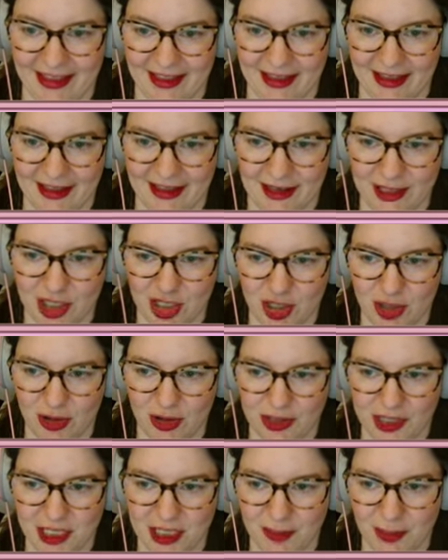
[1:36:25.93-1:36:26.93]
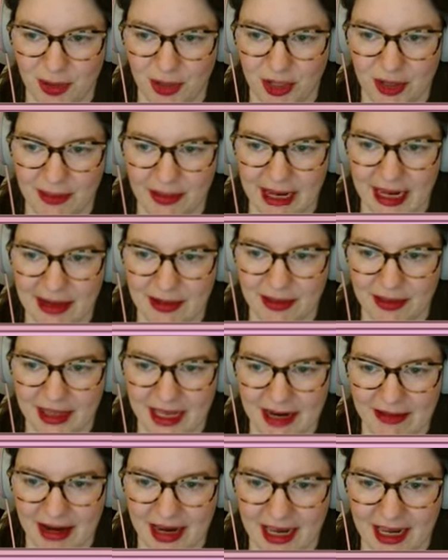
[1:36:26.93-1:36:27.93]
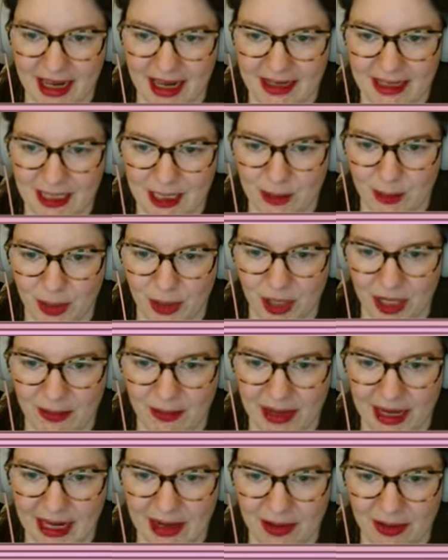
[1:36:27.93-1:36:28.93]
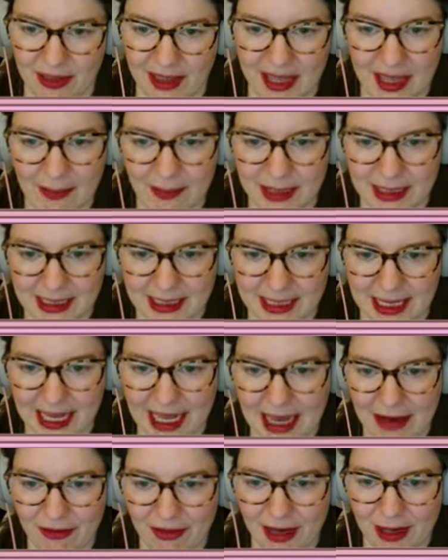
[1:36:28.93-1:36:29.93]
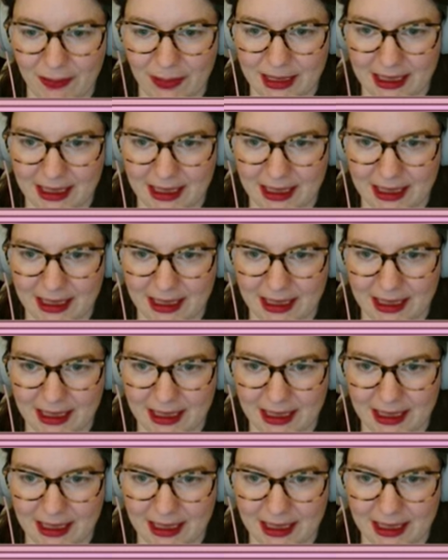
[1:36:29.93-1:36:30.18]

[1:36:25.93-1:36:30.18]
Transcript: that Shorts is putting me out there, I guess. It's putting me out there, bit scary.